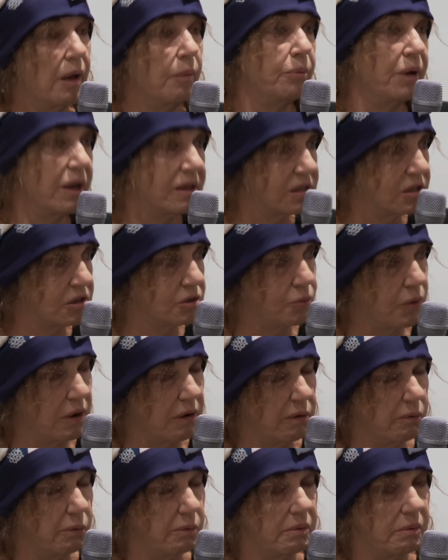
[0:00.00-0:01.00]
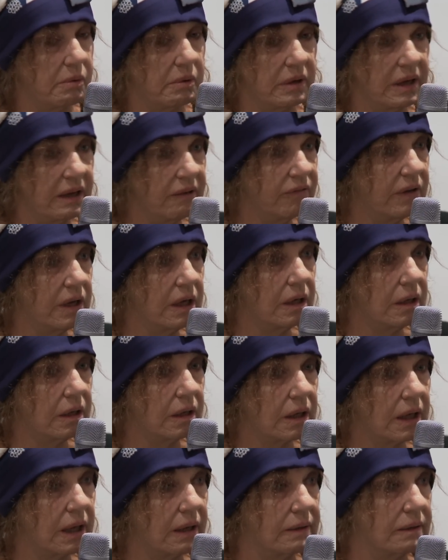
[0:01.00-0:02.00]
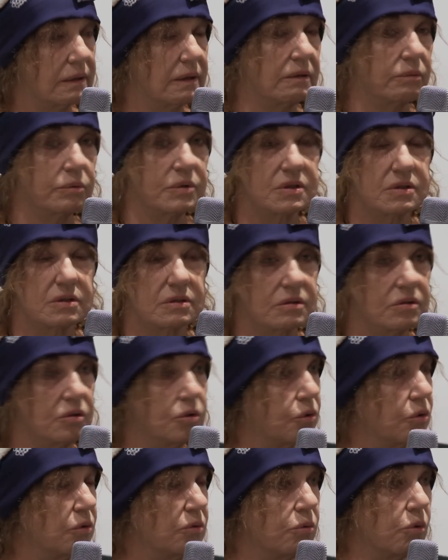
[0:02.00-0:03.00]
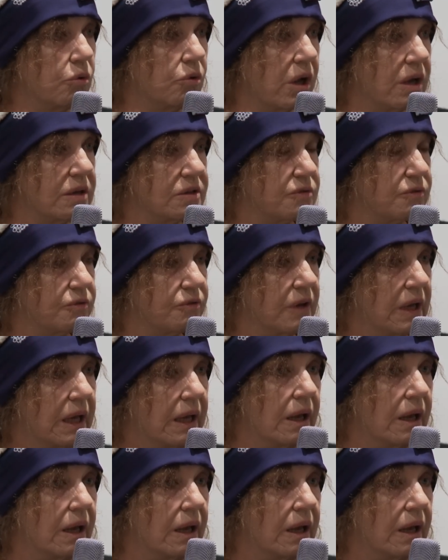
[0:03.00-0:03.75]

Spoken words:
Plus it's where we were living, and there was, you know, all kinds of